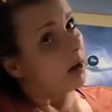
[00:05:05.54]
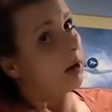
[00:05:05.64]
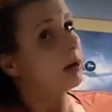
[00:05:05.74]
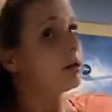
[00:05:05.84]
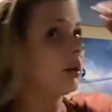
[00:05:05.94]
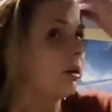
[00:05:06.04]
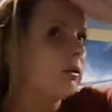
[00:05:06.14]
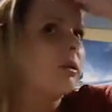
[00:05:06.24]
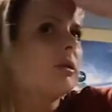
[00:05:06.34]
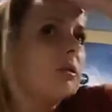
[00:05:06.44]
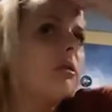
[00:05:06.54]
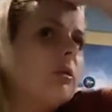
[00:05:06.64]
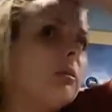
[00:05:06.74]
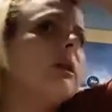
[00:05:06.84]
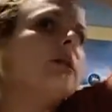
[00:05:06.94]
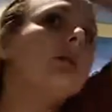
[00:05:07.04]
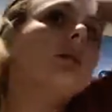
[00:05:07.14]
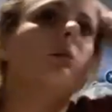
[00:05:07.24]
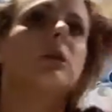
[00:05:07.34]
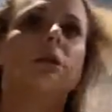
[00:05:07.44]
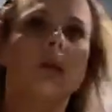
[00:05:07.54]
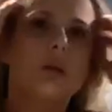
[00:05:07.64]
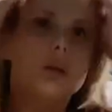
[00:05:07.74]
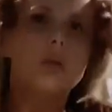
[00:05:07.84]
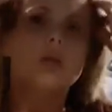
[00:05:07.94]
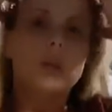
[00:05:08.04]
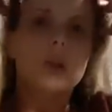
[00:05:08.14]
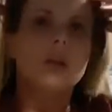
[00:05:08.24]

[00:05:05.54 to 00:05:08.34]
Sorry, it feels so amazing. I'm just like, this is great.